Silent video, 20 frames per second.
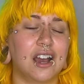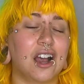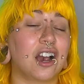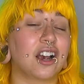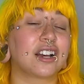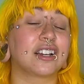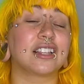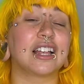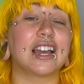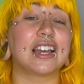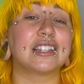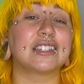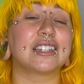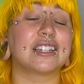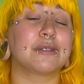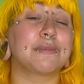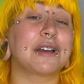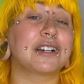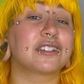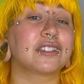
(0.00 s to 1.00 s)
Our clients,
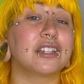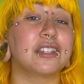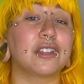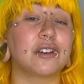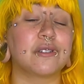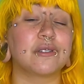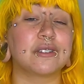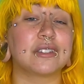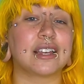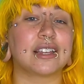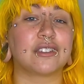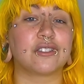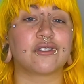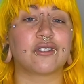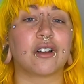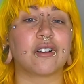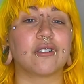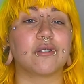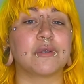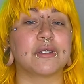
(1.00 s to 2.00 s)
especially those that
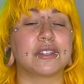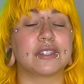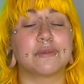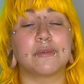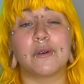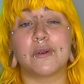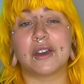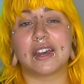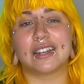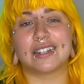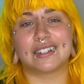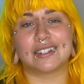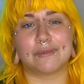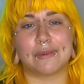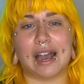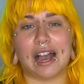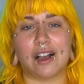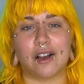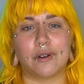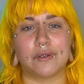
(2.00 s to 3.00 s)
struggle with smoking,
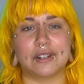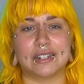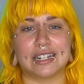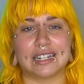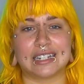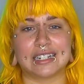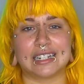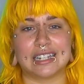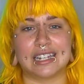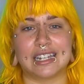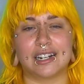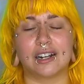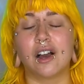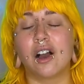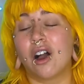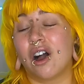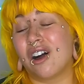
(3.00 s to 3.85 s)
tobacco, and nicotine,